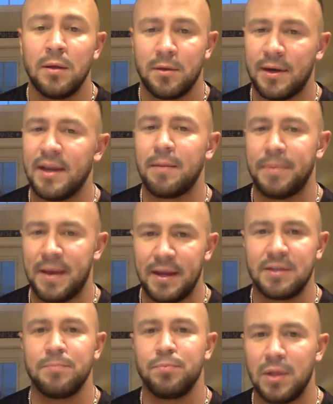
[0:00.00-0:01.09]
they're getting
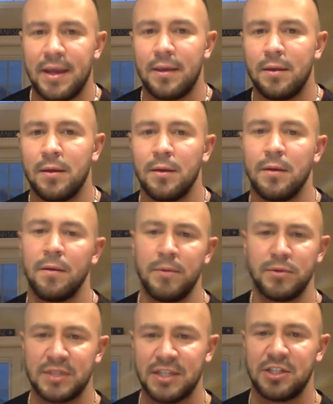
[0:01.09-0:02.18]
paid to play.
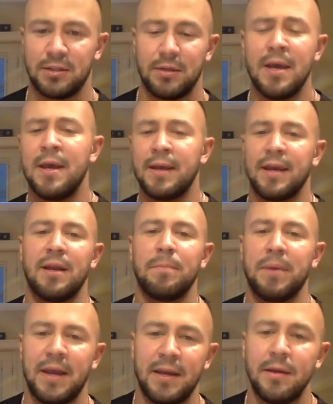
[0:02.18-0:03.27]
Musician getting
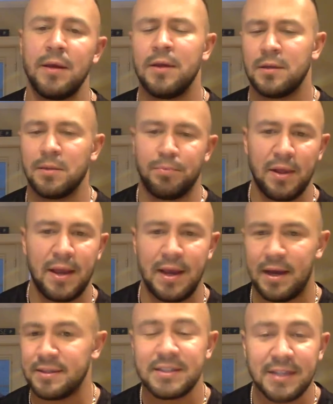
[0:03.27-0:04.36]
paid to play
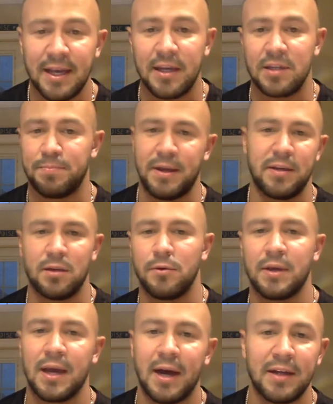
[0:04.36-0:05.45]
on stage, paid to go to
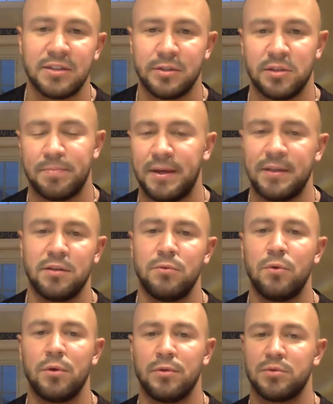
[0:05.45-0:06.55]
concerts, paid to
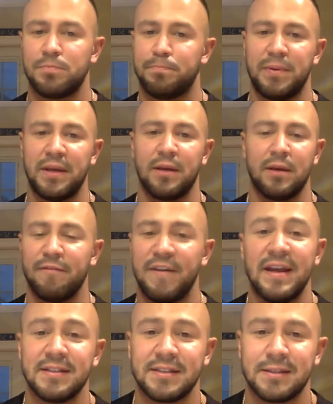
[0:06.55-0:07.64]
do all those big
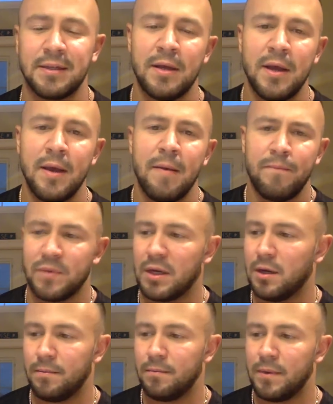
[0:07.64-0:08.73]
events.
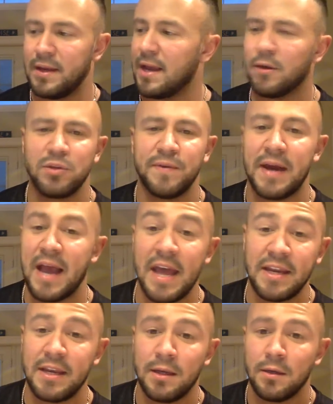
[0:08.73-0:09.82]
And that goes for
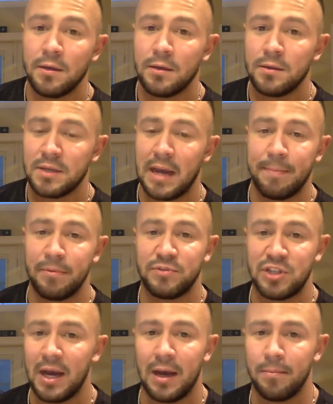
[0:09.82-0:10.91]
any type of
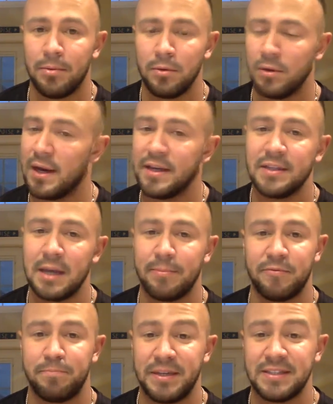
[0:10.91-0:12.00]
job or any type
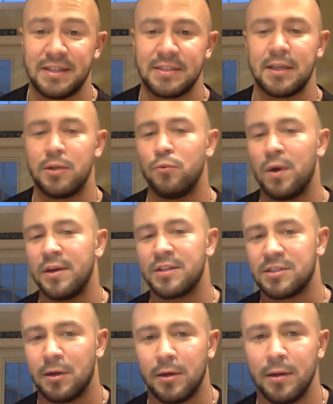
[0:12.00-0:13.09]
of business that you want to
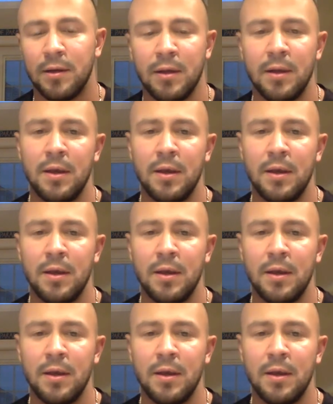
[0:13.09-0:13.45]
start.